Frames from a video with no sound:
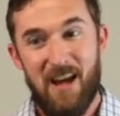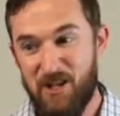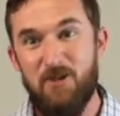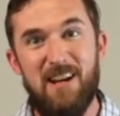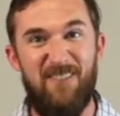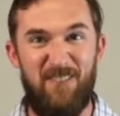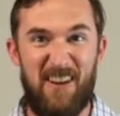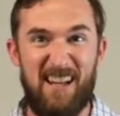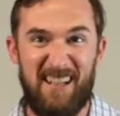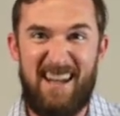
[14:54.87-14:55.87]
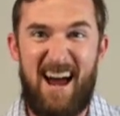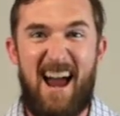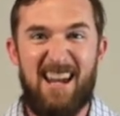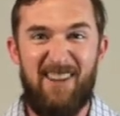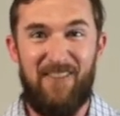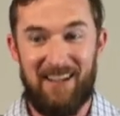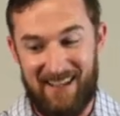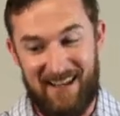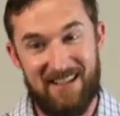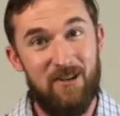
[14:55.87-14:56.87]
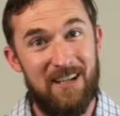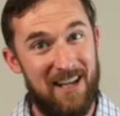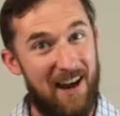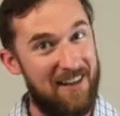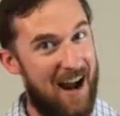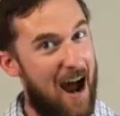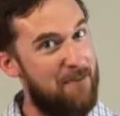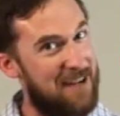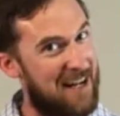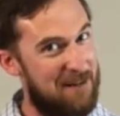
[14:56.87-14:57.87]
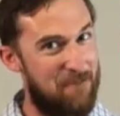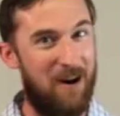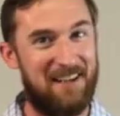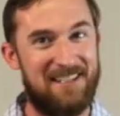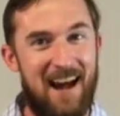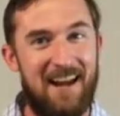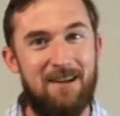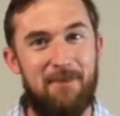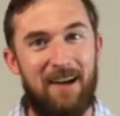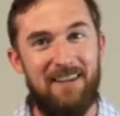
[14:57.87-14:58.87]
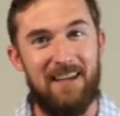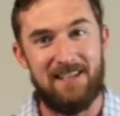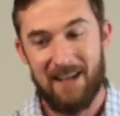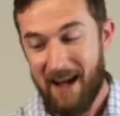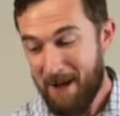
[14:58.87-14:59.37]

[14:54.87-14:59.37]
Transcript: You can feel it, and I can feel it, and you can tell that I'm getting more excited about this.